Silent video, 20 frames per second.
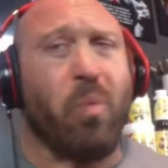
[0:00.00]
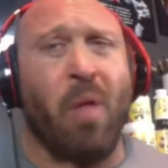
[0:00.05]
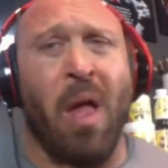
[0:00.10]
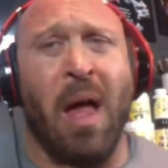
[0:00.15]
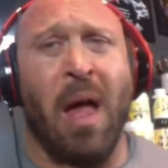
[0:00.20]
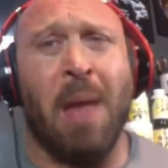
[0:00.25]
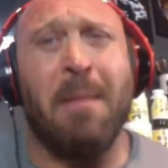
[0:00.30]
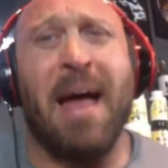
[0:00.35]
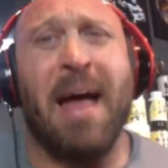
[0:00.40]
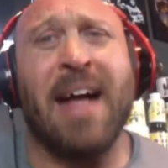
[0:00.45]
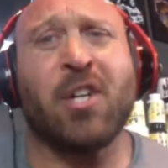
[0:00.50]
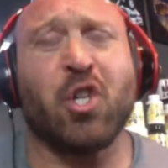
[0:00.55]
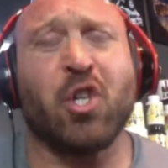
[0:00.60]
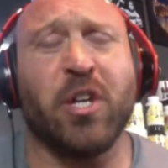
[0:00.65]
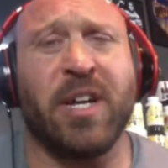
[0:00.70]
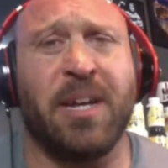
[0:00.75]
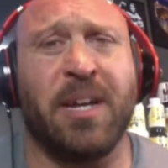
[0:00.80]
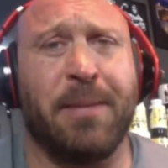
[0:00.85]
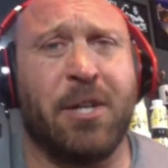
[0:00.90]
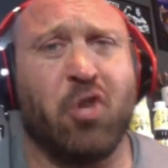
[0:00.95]
I'm
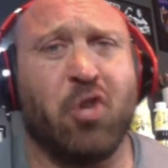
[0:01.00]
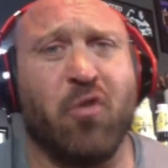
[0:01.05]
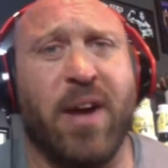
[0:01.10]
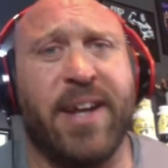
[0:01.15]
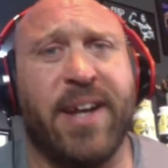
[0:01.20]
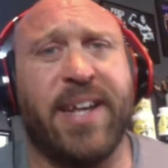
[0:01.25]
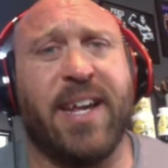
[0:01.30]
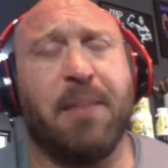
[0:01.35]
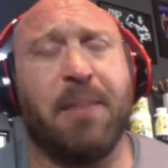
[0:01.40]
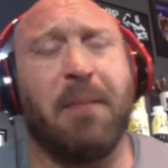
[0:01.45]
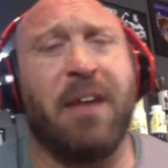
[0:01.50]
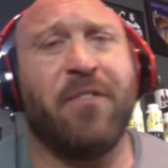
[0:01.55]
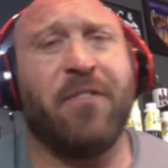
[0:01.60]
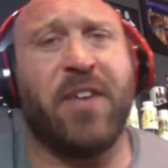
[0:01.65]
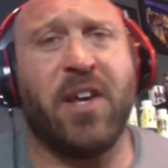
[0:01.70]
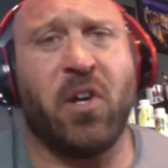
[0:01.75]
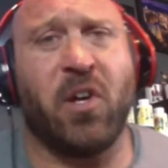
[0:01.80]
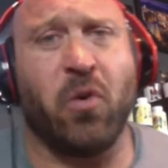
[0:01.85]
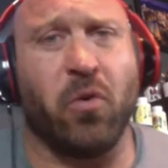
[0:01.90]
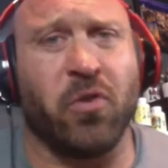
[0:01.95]
actually going to be trading in my
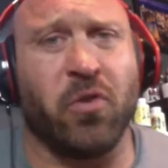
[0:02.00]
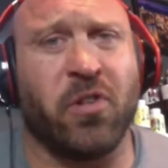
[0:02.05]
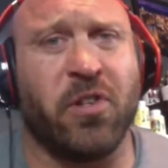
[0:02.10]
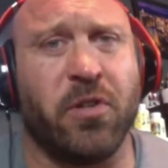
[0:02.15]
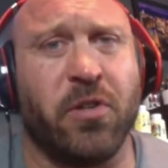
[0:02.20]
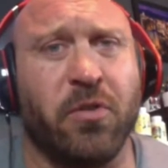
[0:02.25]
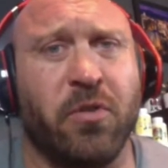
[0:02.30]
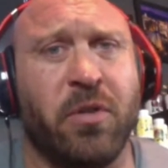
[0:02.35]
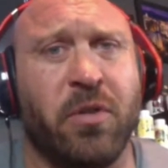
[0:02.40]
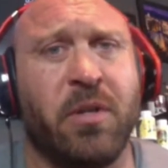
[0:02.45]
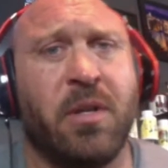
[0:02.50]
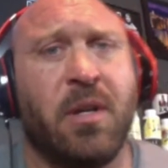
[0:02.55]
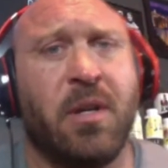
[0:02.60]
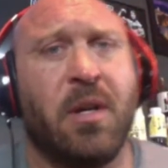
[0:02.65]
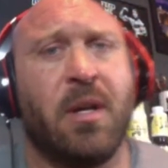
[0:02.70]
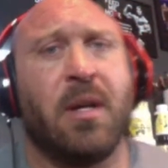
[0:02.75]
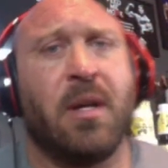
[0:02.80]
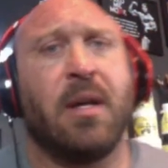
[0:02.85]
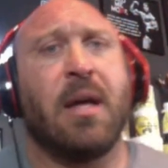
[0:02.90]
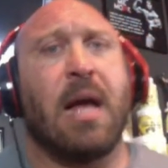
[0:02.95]
vehicle soon
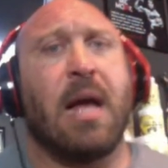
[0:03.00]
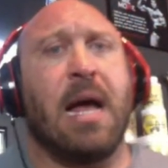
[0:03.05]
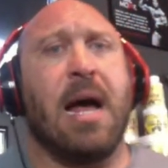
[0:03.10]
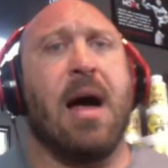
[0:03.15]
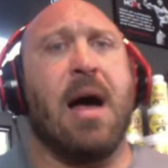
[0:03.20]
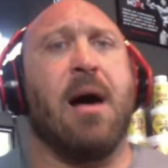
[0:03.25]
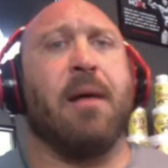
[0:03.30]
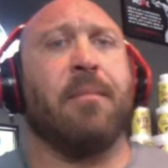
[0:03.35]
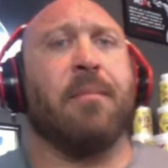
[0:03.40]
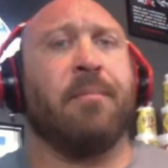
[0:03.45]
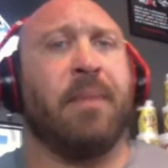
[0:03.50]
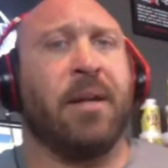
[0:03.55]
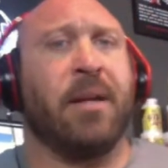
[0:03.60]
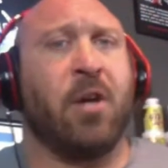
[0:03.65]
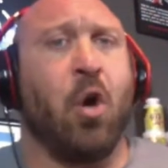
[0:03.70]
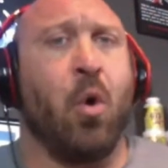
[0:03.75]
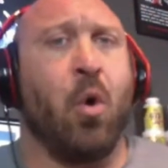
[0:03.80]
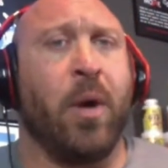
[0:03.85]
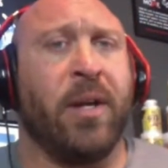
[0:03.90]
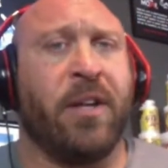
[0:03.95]
and
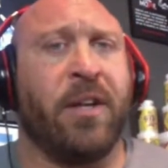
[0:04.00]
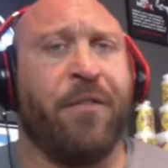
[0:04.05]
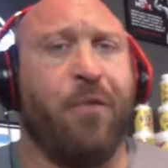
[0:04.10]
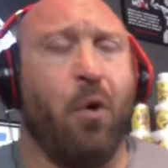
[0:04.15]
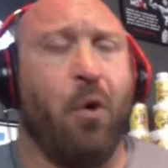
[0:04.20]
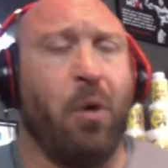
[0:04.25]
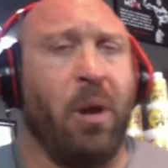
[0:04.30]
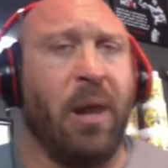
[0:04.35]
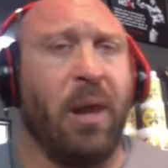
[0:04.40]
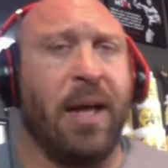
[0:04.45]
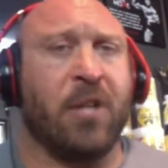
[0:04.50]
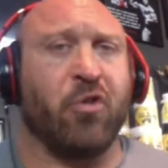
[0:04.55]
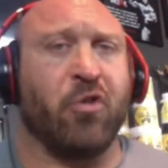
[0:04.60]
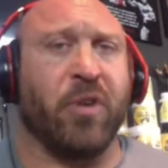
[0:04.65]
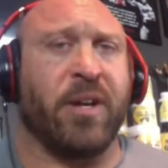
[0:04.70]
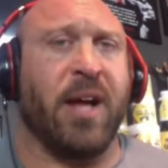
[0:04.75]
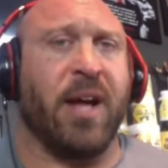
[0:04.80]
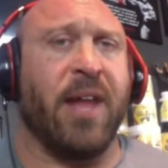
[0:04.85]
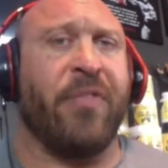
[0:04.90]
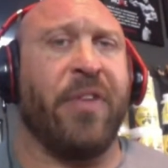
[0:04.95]
going to full
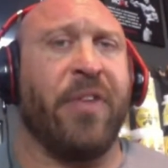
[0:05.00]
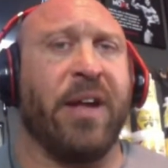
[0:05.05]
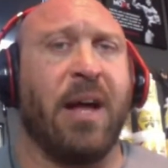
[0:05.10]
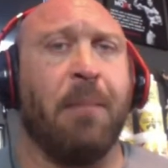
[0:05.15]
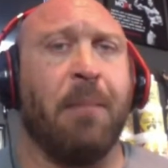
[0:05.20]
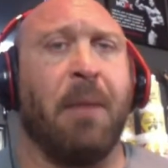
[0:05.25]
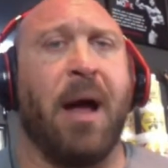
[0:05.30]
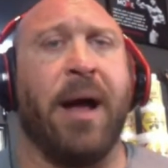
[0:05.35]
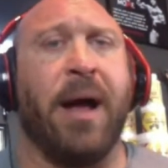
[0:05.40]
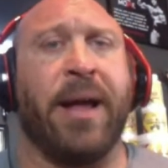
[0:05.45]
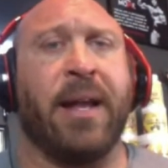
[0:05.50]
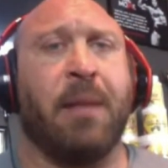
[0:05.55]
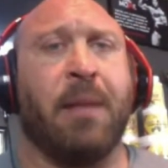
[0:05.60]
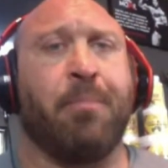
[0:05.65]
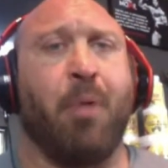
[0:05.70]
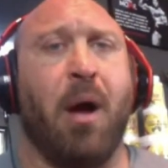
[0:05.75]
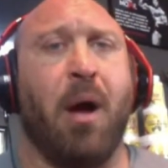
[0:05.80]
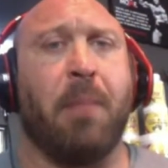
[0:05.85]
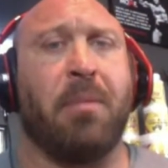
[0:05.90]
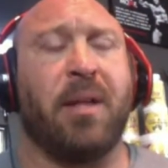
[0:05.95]
electric. I think I'm going to
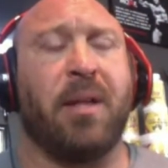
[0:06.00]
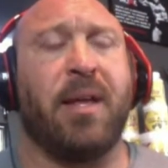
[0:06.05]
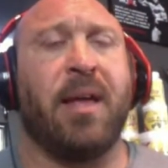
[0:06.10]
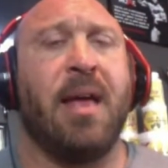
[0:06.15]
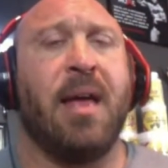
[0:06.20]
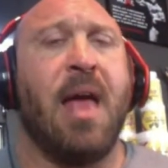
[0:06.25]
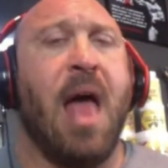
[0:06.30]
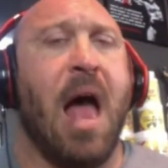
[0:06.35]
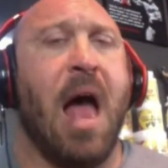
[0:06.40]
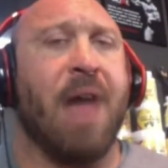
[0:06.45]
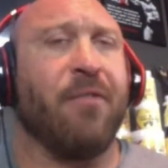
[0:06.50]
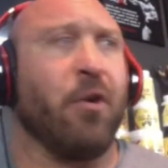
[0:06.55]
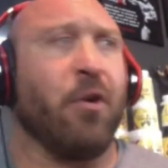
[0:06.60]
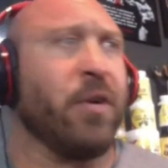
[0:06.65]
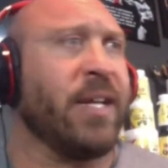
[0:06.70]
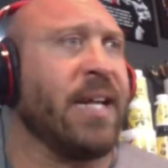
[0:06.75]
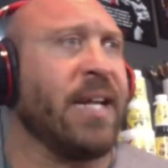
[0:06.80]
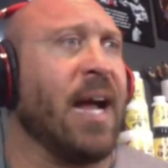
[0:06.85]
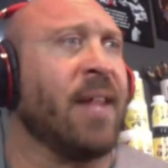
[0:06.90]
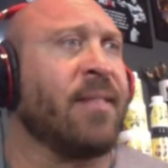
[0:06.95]
probably, I've
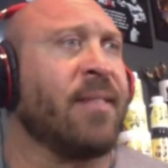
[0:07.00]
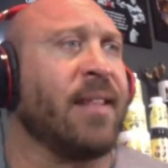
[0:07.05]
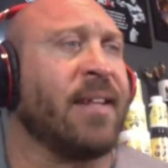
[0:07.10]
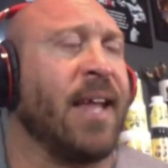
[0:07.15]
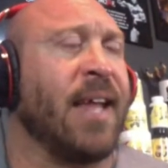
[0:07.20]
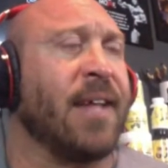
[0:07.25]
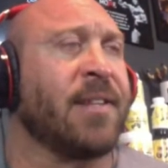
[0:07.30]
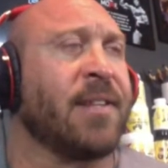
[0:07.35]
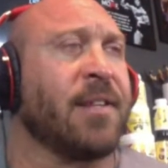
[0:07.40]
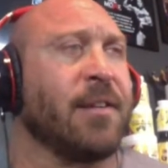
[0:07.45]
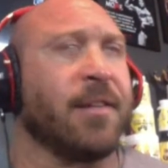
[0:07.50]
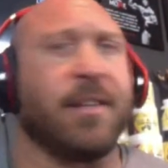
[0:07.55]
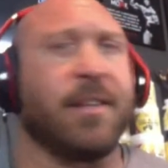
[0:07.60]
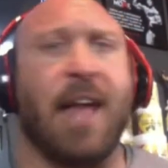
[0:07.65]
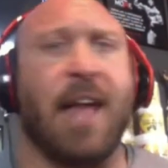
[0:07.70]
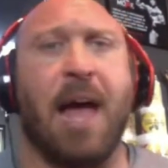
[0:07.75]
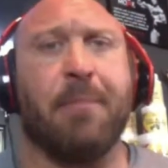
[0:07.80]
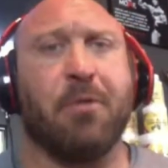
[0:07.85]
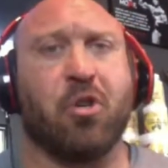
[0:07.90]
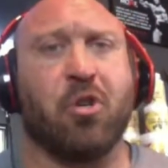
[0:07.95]
already got the Tesla
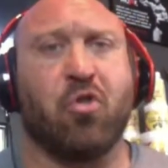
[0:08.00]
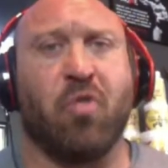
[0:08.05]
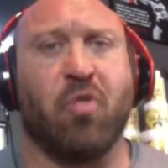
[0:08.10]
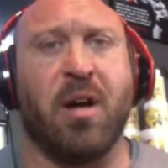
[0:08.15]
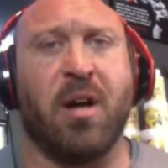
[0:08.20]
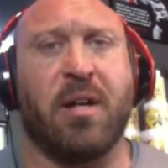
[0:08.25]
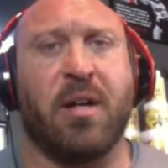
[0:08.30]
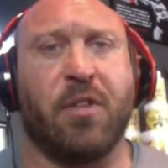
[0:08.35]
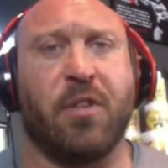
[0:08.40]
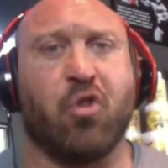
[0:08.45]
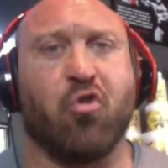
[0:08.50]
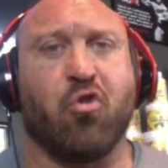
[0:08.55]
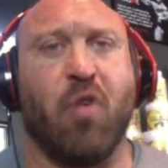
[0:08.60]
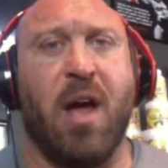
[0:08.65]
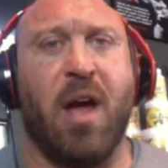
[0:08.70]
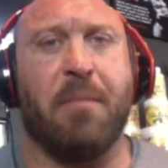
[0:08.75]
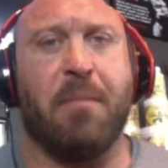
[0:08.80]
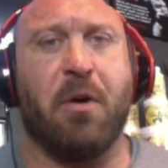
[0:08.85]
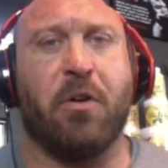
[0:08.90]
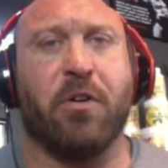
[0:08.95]
Cybertruck, the
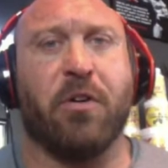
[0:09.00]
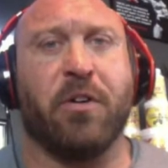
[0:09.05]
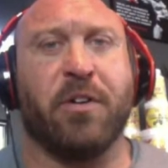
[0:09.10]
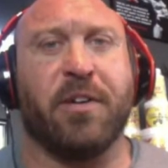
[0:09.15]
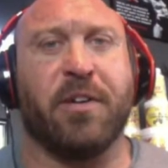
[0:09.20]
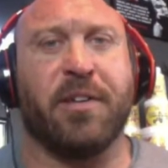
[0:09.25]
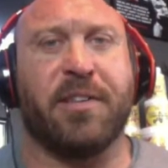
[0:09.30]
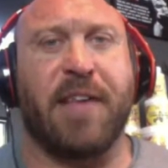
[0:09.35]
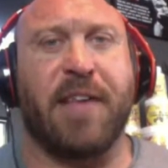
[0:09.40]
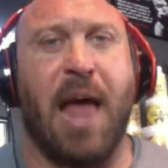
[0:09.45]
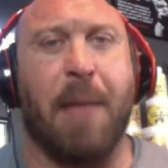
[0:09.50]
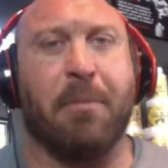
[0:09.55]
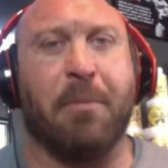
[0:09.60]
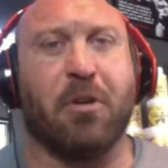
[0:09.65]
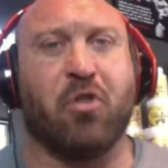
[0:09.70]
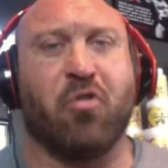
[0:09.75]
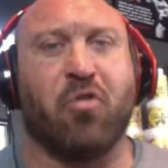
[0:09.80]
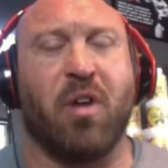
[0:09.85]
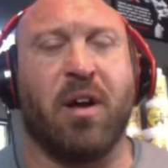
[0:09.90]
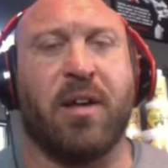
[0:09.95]
Tri-Motor
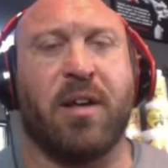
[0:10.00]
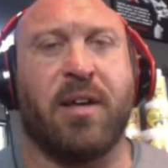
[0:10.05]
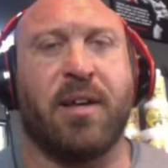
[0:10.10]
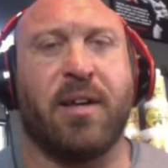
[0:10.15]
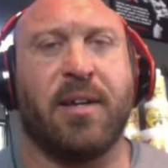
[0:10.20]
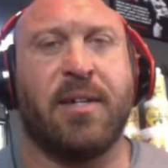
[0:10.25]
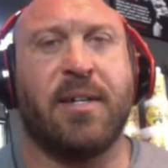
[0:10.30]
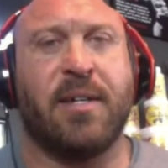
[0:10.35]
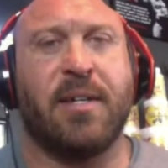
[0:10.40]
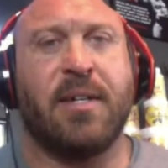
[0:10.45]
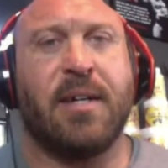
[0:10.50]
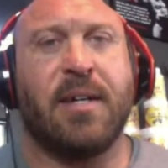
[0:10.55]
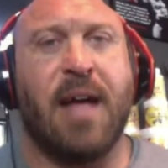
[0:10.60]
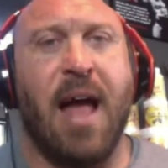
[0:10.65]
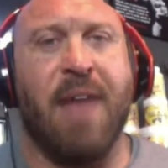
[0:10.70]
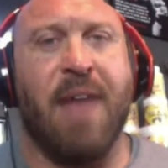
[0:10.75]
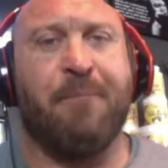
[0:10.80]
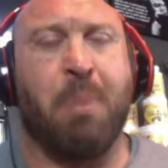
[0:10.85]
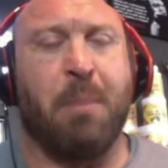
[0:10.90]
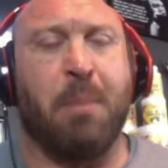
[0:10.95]
Cybertruck.
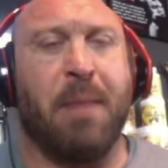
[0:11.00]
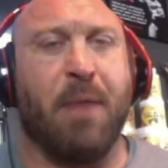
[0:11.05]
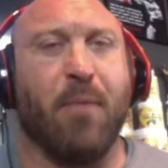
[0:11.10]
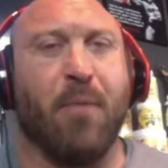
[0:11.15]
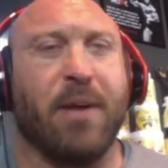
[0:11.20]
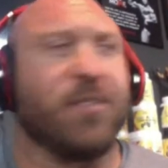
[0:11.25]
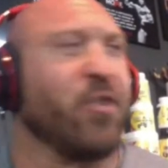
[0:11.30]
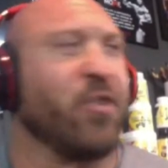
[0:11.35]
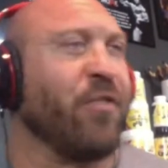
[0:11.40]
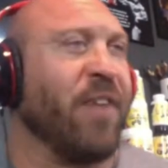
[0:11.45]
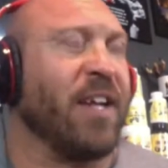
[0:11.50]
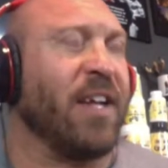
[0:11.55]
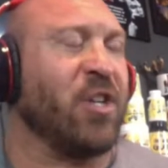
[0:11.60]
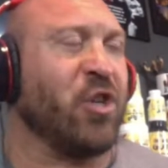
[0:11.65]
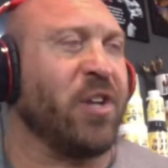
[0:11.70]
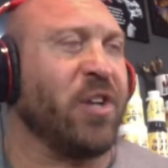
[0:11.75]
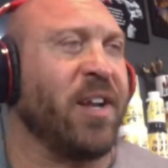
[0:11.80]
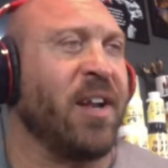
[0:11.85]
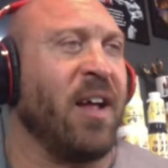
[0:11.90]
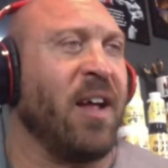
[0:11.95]
I put my
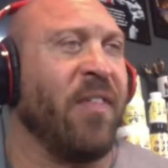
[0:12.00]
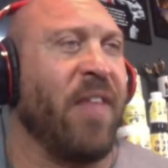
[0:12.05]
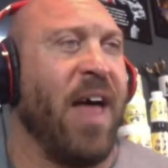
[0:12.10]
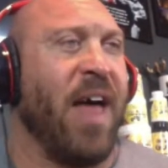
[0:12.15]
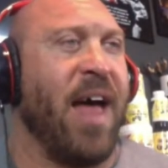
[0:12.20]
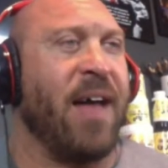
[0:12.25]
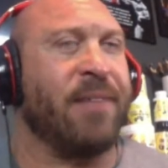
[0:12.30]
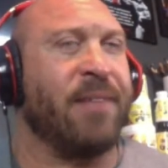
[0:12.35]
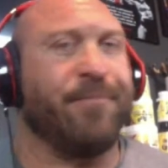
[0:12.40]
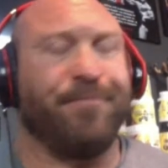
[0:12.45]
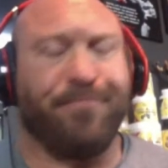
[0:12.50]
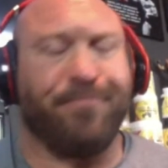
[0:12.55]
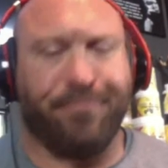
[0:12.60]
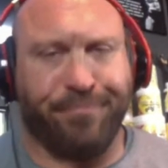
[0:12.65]
reservation in on that.